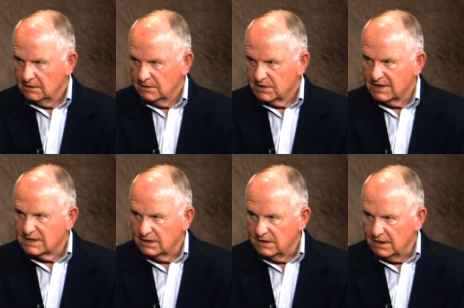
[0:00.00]

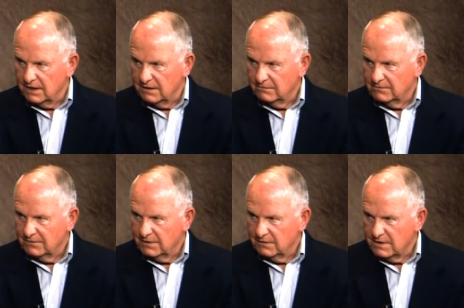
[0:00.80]
sensing the,
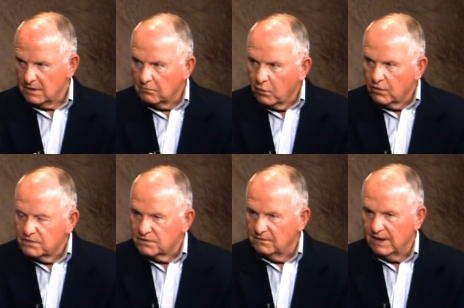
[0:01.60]
the, the
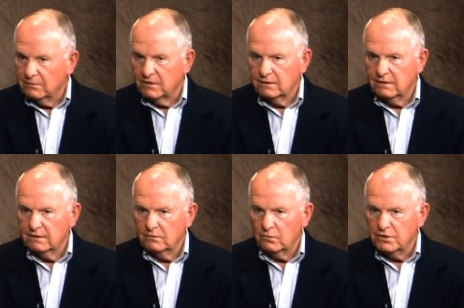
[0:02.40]
importance of that, but
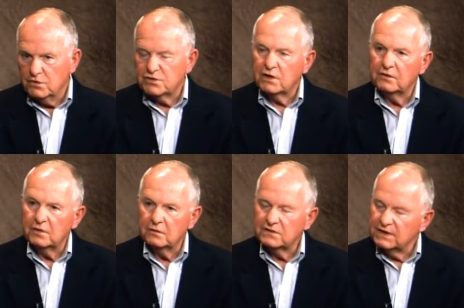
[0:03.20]
when you start
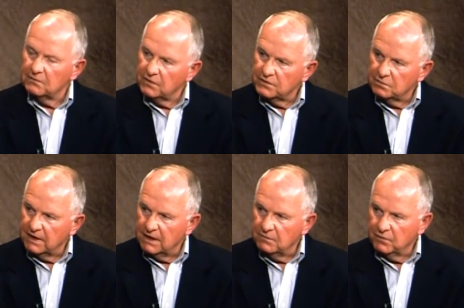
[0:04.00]
to assemble this
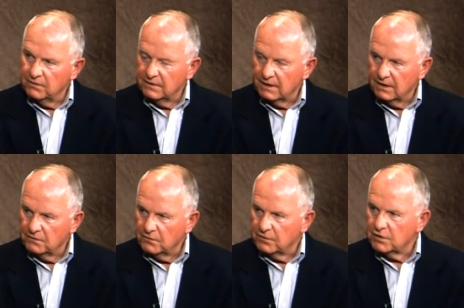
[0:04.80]
plan and put it together
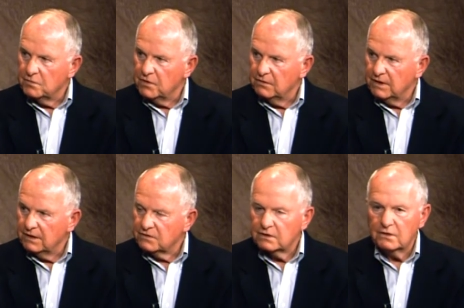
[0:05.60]
for a community,
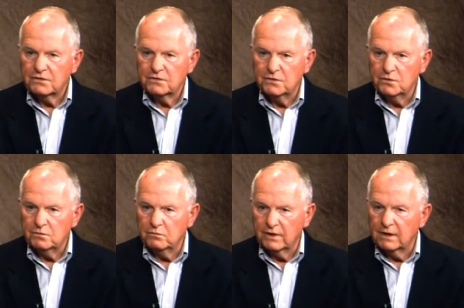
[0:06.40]
it starts to
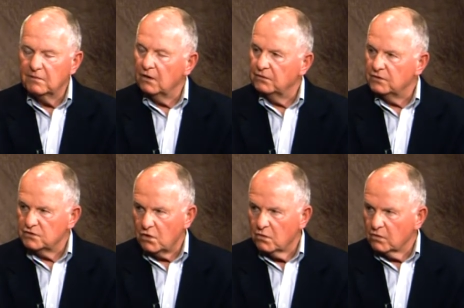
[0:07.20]
bring about the
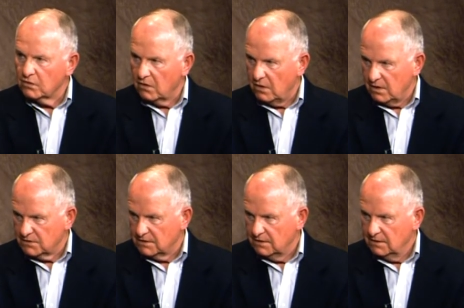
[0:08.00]
total
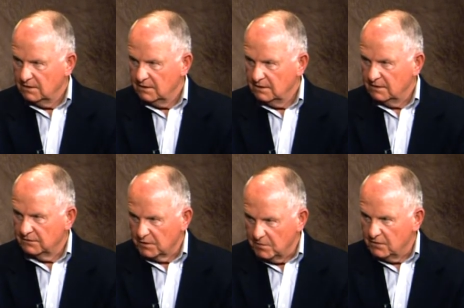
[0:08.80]
cost that
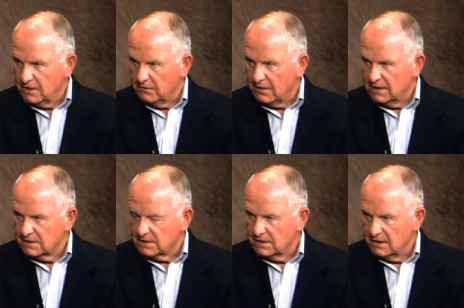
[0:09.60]
the community
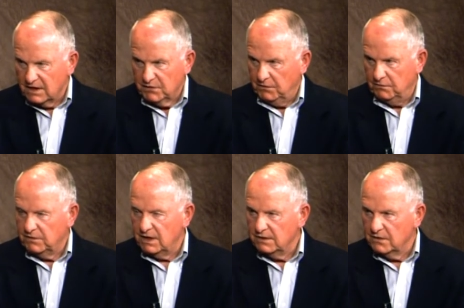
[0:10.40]
faces in the next
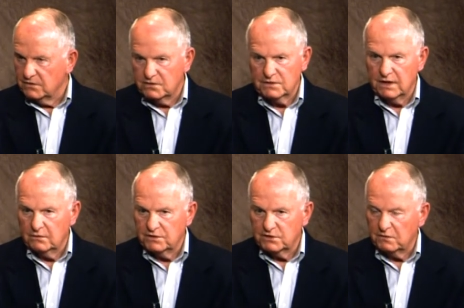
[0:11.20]
15 years instead
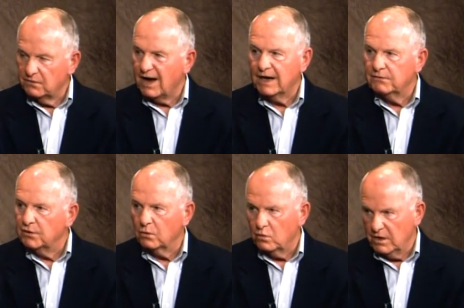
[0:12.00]
of just a
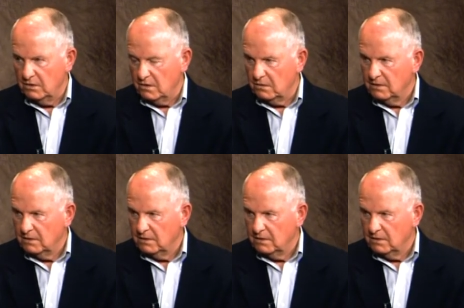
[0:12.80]
five-year window.